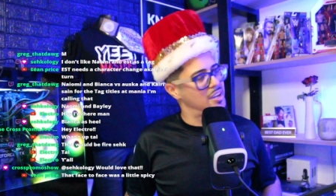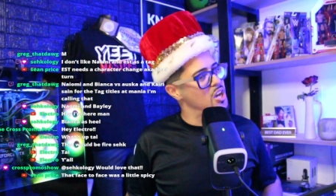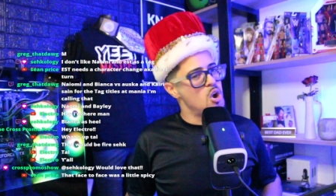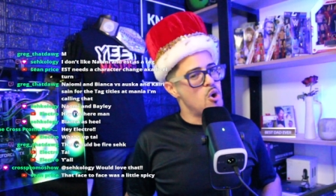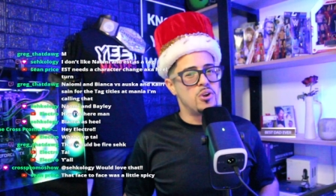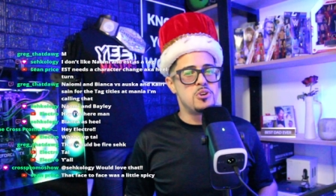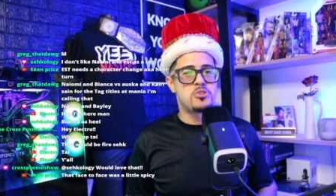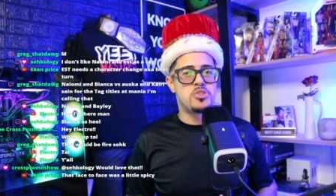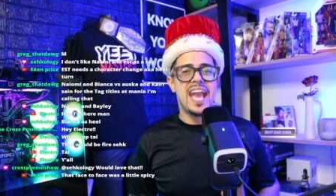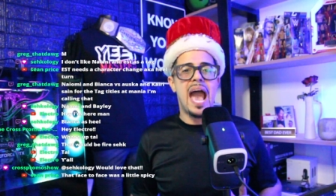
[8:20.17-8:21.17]
What do you
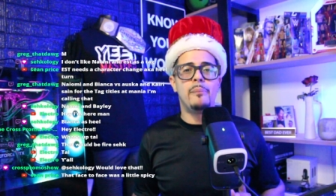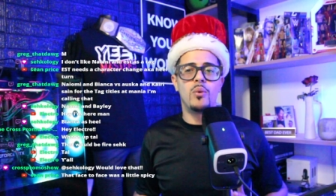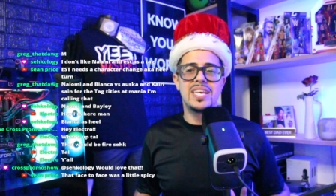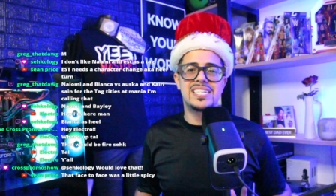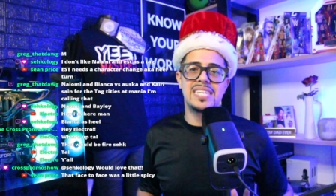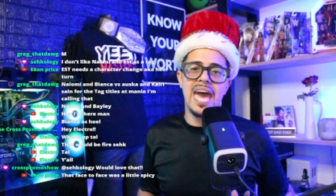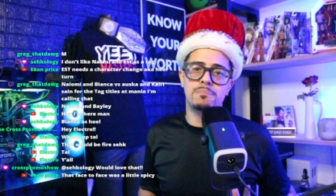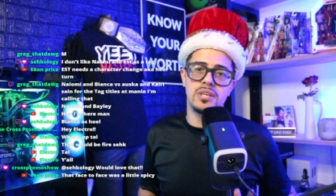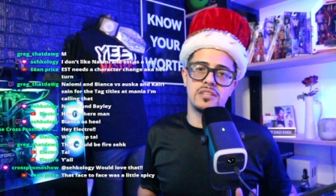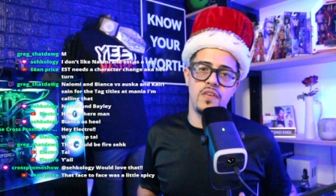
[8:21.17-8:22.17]
think happened when he snapped
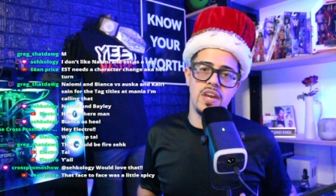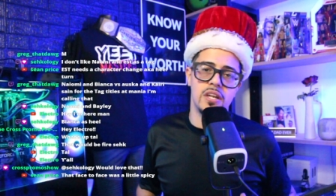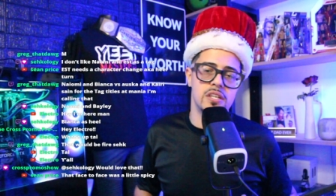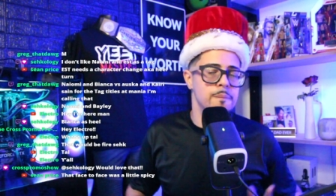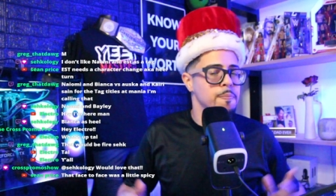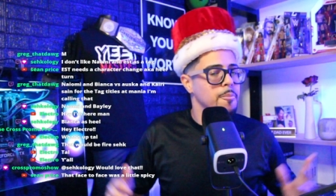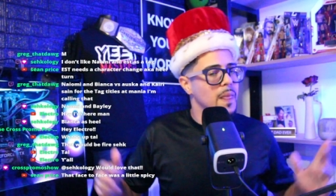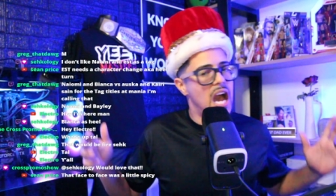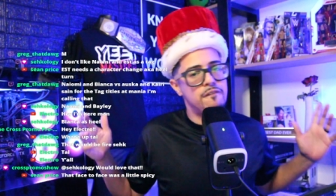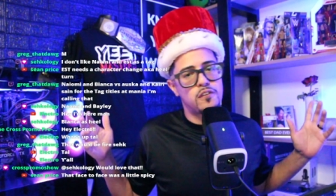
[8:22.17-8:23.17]
his fingers?
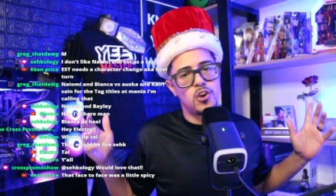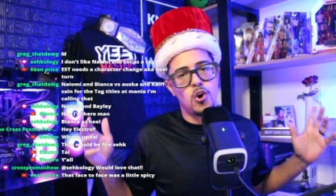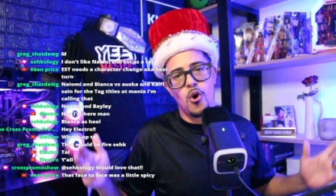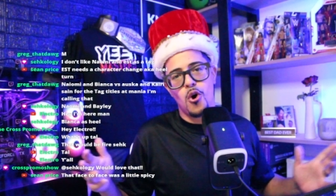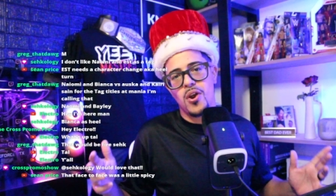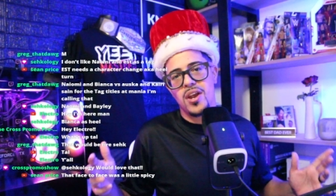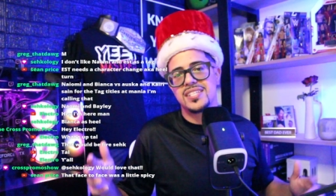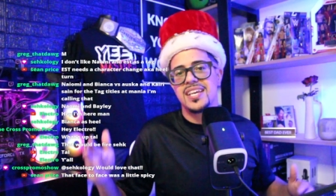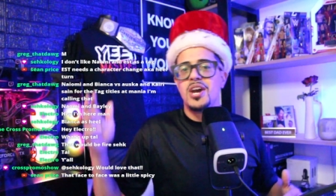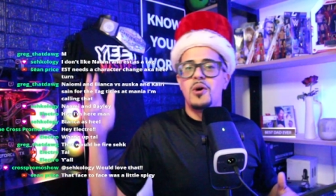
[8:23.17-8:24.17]
Of course,
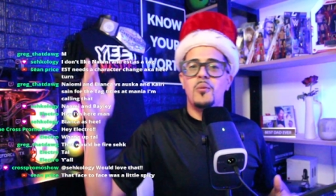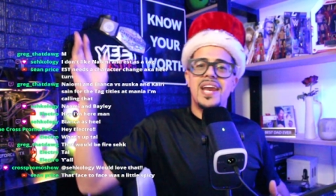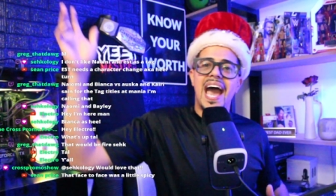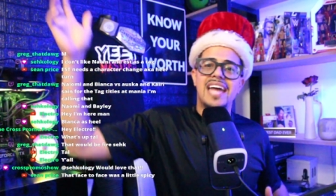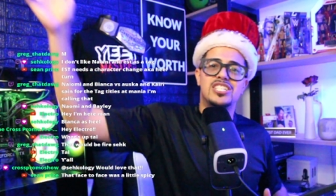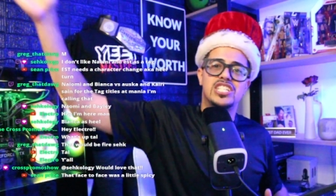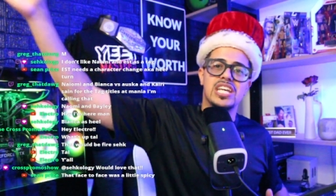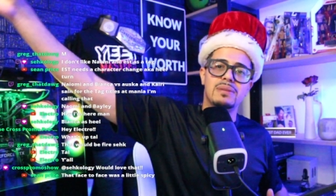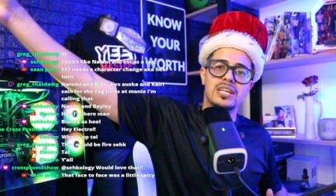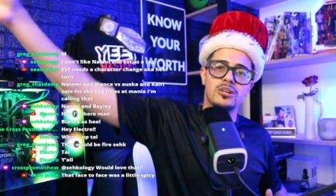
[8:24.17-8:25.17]
we got
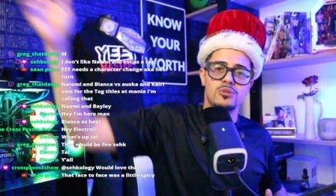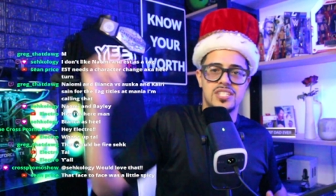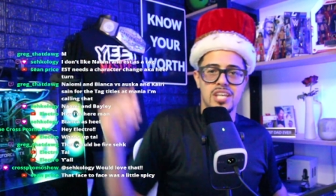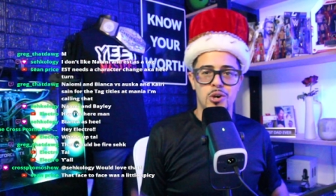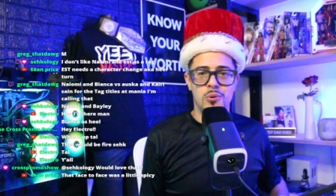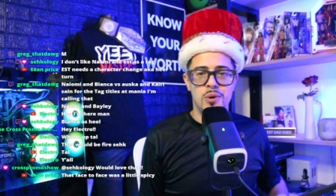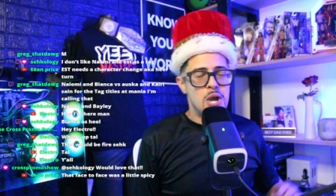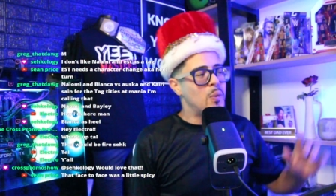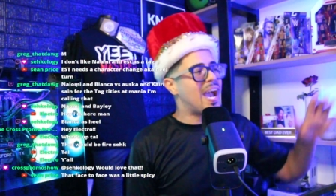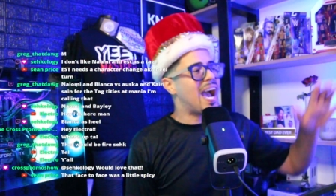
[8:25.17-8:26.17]
Jimmy Uso.
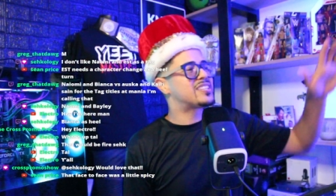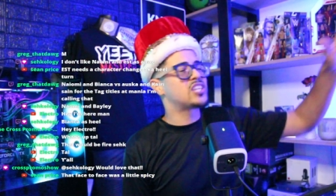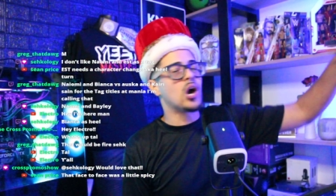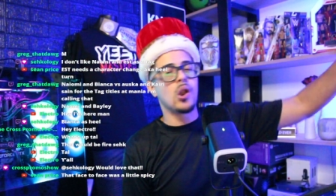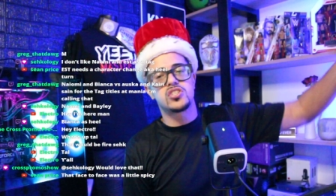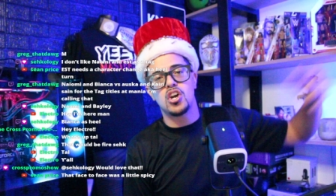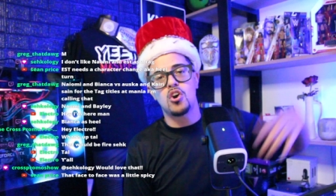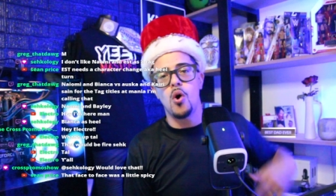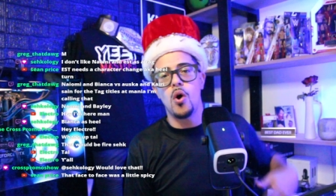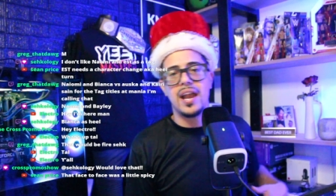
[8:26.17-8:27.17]
We got Solo
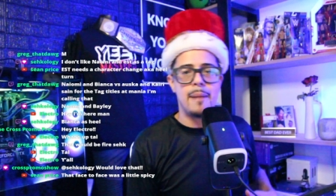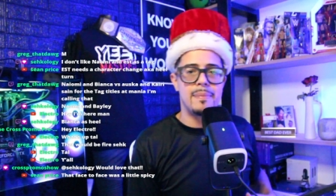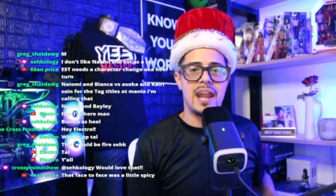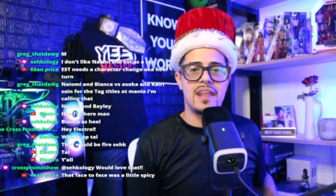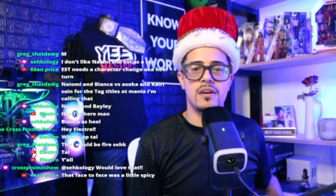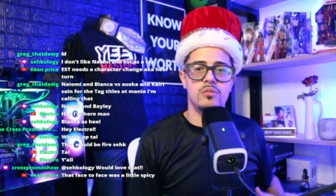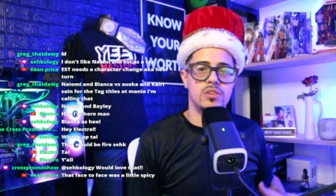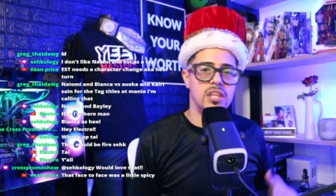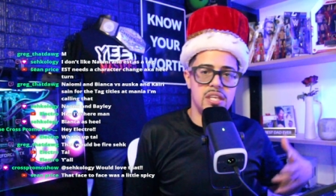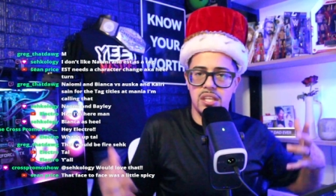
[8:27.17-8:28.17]
Sikoa coming out of
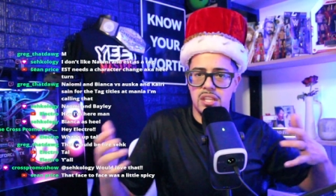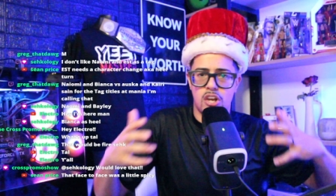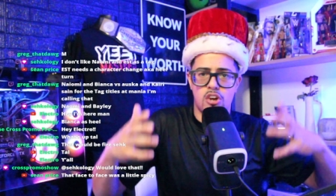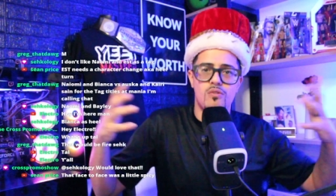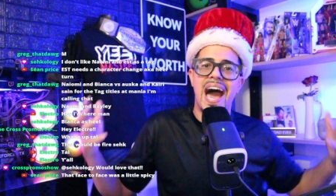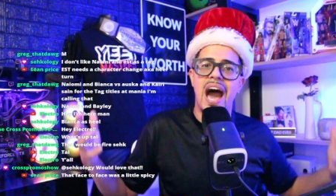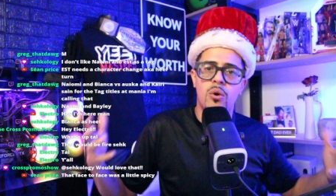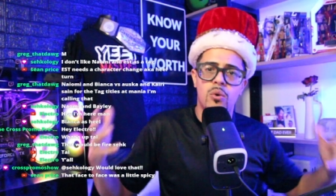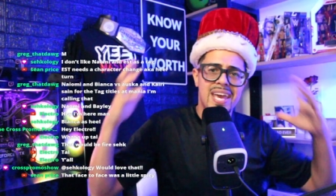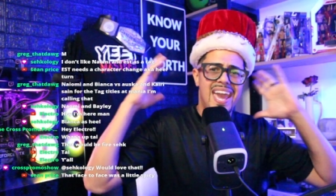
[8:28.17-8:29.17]
the crowd
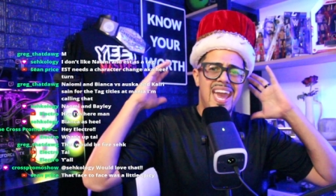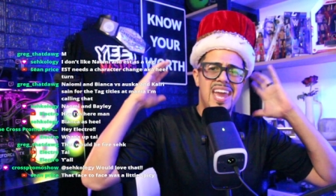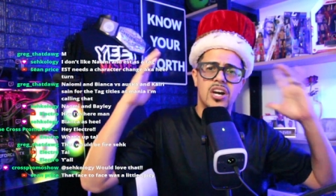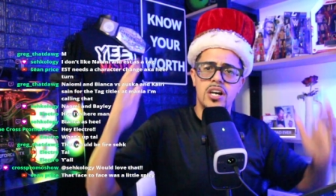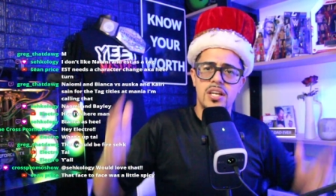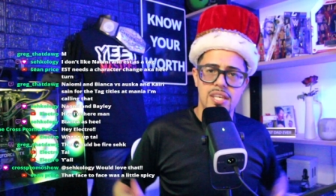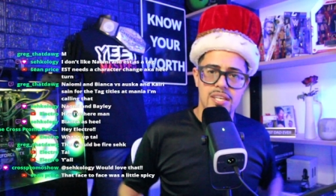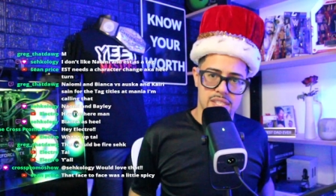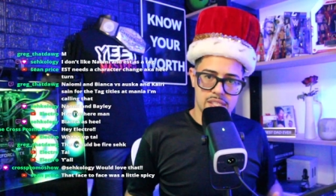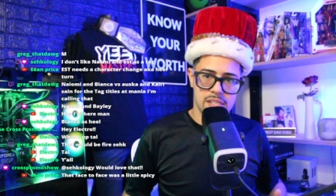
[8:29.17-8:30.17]
in hoodies.